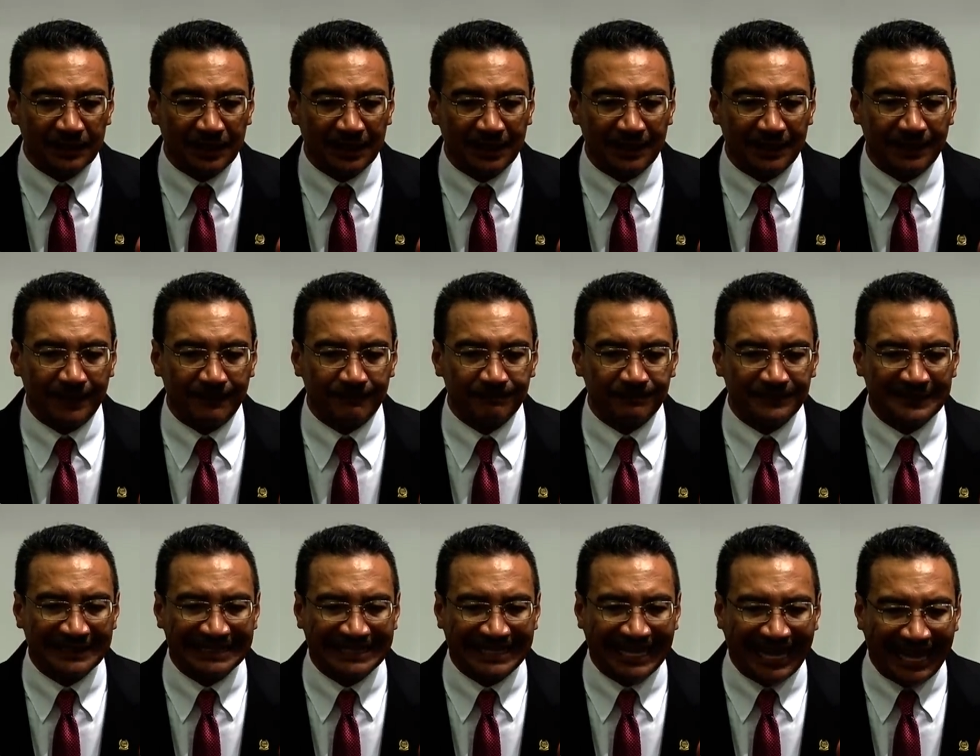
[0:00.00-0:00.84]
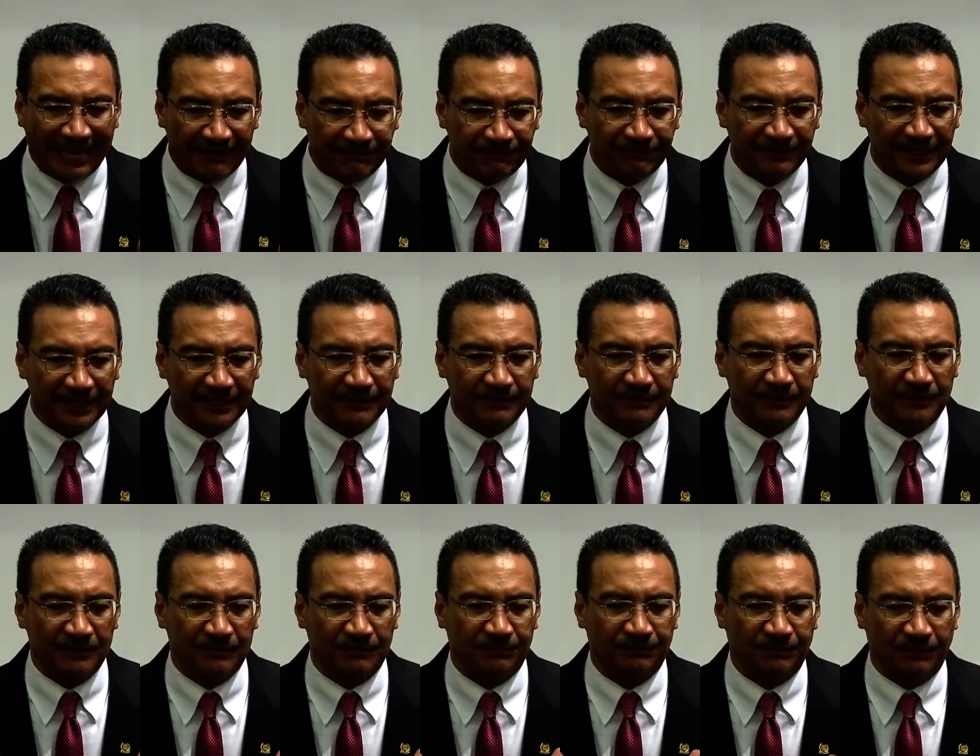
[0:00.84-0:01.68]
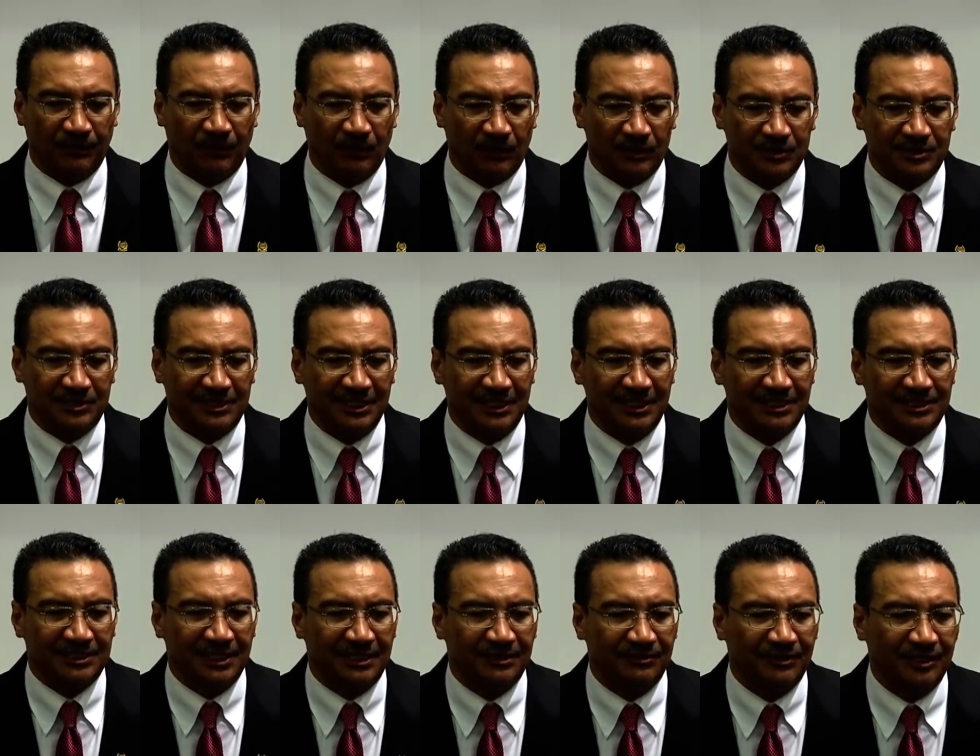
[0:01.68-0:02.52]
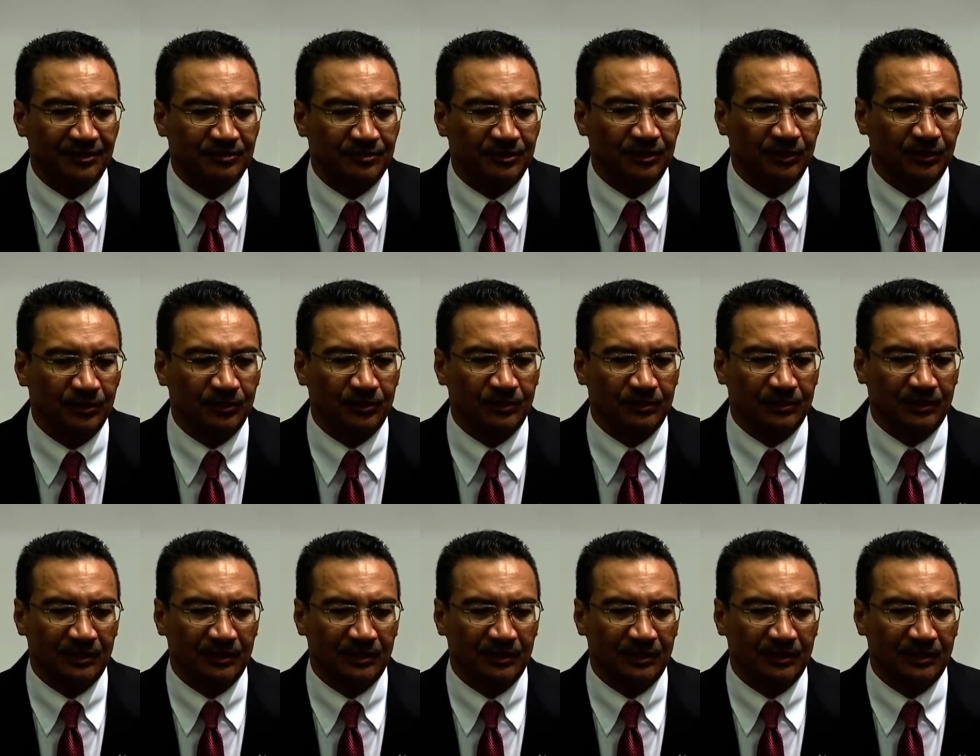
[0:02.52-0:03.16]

um, the effort for search and rescue,